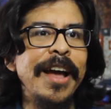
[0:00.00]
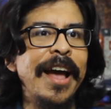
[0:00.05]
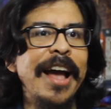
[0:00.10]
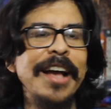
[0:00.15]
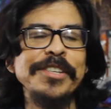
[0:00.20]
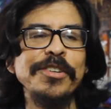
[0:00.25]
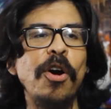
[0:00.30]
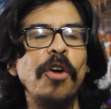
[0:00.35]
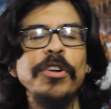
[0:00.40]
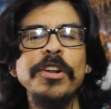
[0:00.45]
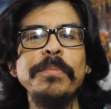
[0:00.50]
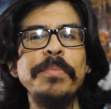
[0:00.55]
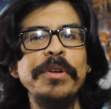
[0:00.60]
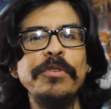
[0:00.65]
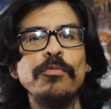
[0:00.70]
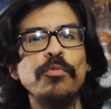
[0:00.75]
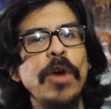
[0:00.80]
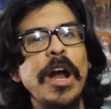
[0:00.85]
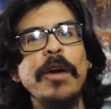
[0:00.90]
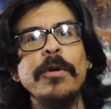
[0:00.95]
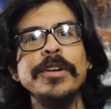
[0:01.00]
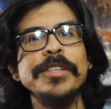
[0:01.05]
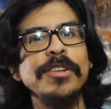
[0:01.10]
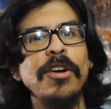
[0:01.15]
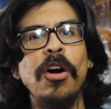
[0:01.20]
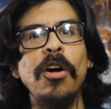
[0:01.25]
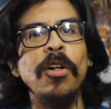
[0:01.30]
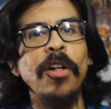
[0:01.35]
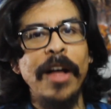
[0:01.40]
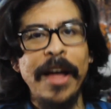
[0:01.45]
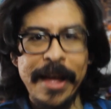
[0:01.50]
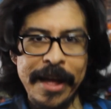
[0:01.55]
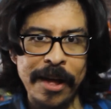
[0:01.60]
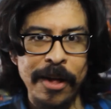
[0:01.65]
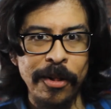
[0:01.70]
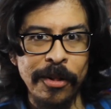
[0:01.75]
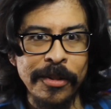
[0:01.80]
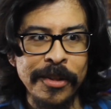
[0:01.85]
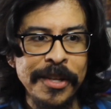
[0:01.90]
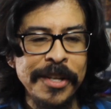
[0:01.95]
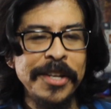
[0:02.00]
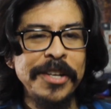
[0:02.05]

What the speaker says: has already been rare as all hell.